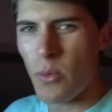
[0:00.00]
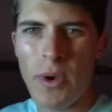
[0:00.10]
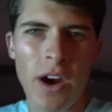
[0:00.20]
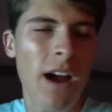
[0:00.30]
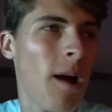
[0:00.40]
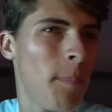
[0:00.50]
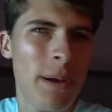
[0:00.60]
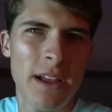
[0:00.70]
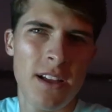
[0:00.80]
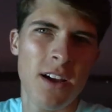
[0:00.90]
We are up
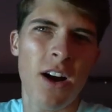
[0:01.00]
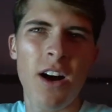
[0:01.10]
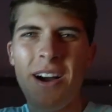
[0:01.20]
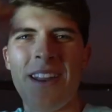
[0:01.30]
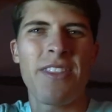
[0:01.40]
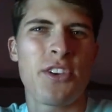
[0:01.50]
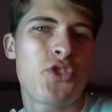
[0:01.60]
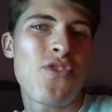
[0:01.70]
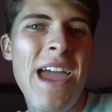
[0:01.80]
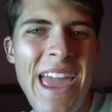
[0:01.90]
on the
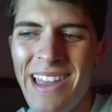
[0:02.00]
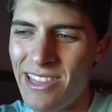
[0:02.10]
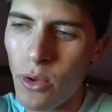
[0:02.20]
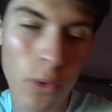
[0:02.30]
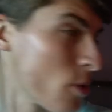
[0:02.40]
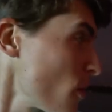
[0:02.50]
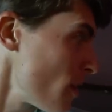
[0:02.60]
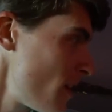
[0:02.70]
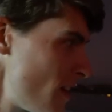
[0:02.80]
Trey Lore.